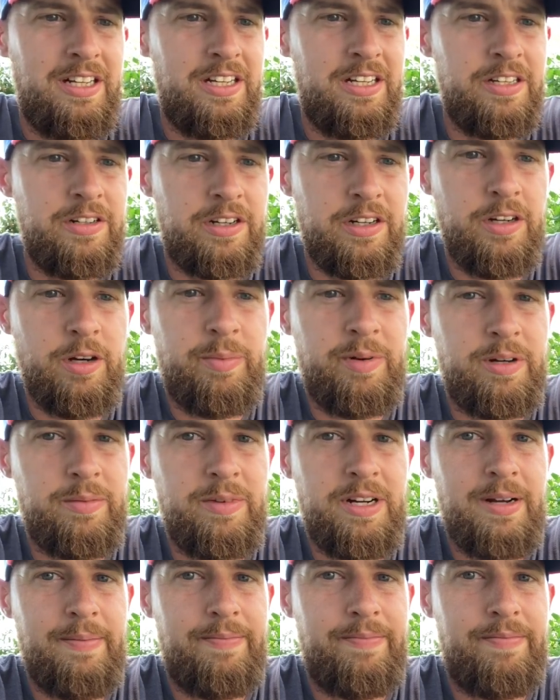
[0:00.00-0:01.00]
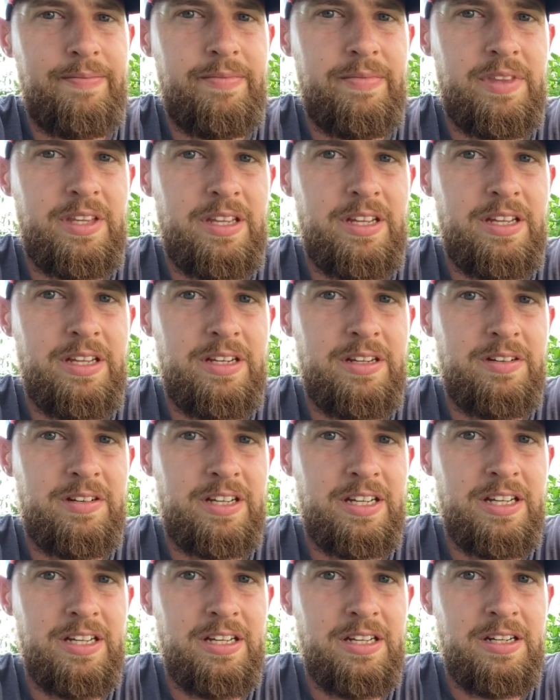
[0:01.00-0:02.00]
And you can open them up and you
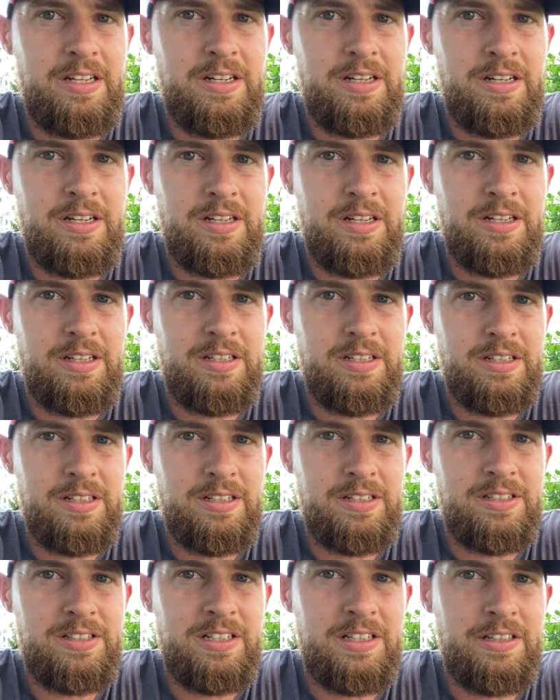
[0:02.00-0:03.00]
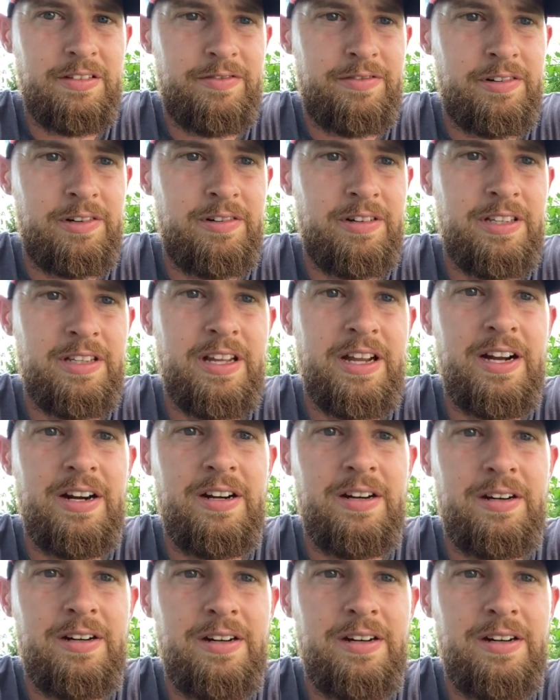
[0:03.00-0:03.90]
can see the fruit in there.